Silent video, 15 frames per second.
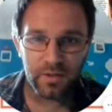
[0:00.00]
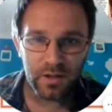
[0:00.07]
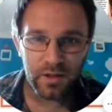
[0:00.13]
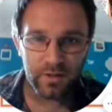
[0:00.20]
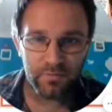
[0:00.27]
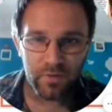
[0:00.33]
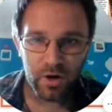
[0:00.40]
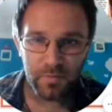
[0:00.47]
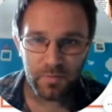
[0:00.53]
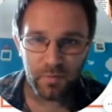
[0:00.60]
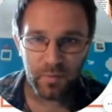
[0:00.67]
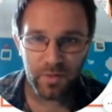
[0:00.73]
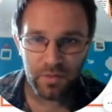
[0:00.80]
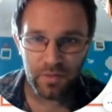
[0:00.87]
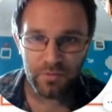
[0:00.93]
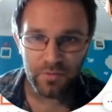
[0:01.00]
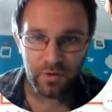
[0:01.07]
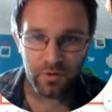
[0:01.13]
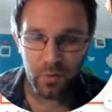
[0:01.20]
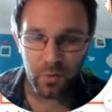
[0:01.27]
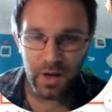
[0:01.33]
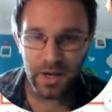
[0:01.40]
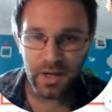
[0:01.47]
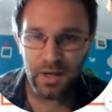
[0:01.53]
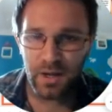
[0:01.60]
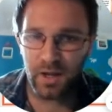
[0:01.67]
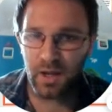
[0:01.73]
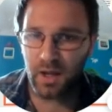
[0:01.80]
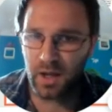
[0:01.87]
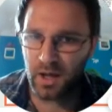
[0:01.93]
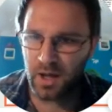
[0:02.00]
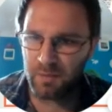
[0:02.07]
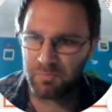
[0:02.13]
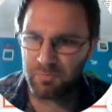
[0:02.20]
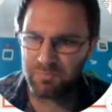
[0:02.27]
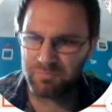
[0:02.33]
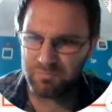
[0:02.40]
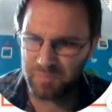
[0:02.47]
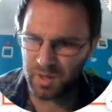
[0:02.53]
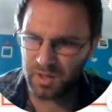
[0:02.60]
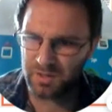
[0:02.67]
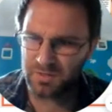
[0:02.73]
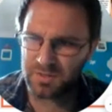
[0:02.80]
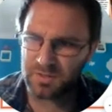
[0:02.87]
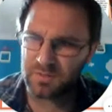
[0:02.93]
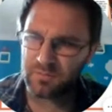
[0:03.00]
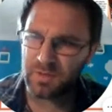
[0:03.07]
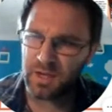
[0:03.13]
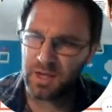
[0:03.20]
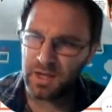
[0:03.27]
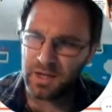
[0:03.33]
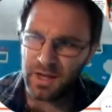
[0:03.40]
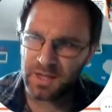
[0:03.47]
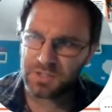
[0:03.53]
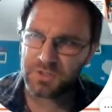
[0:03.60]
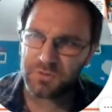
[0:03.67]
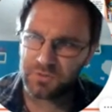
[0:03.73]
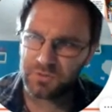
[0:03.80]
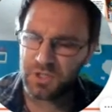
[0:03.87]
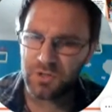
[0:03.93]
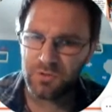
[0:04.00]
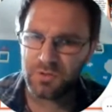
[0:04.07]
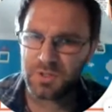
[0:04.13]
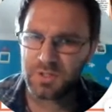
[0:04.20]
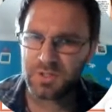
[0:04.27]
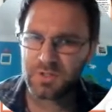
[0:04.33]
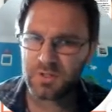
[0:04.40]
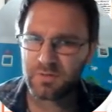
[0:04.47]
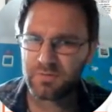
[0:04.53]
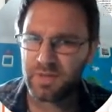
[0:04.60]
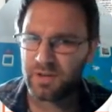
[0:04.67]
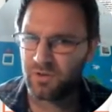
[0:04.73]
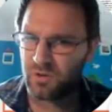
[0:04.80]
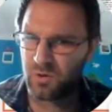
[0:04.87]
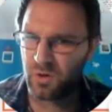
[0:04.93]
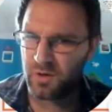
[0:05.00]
the environment when they're thrown away. But in actual use, they're not